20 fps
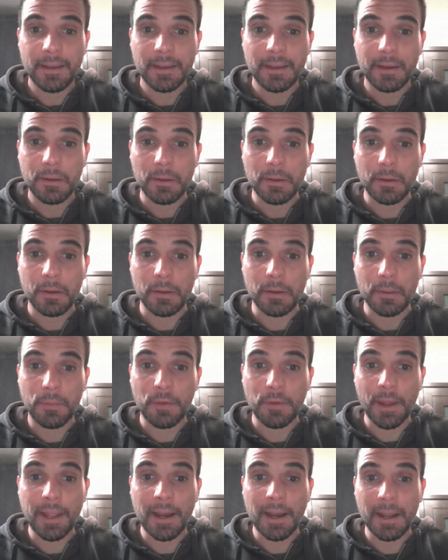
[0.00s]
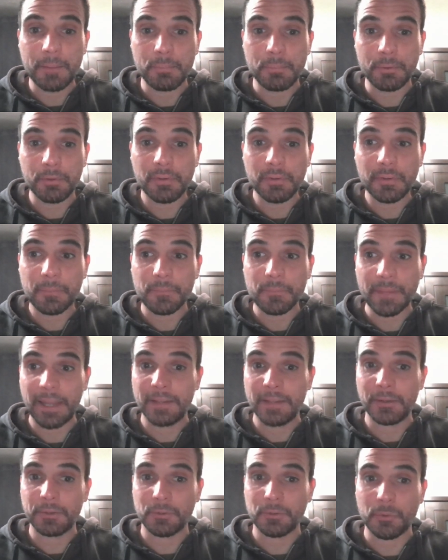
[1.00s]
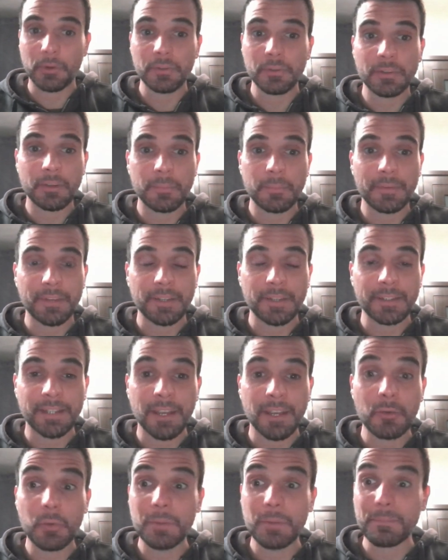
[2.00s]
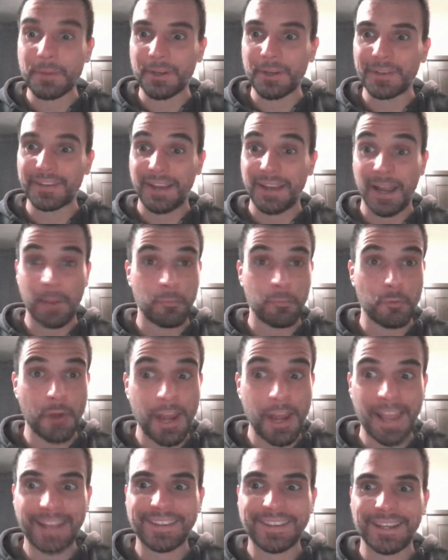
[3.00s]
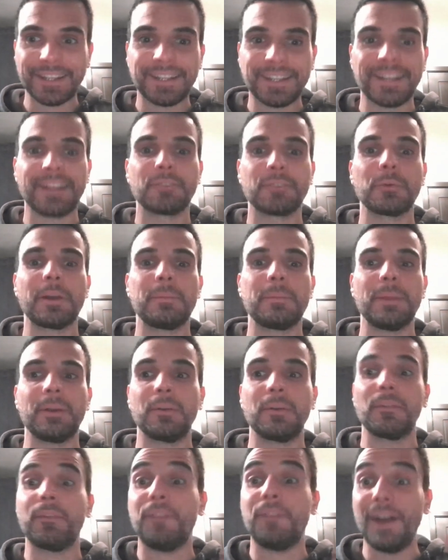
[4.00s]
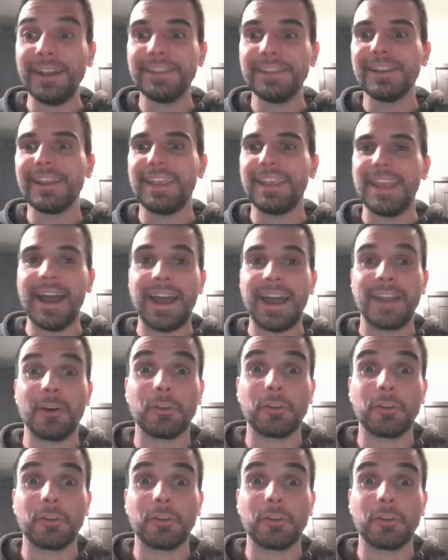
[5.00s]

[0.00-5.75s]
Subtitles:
thigh-high boots, and on the random starting equipment I'm really excited as well because finally I got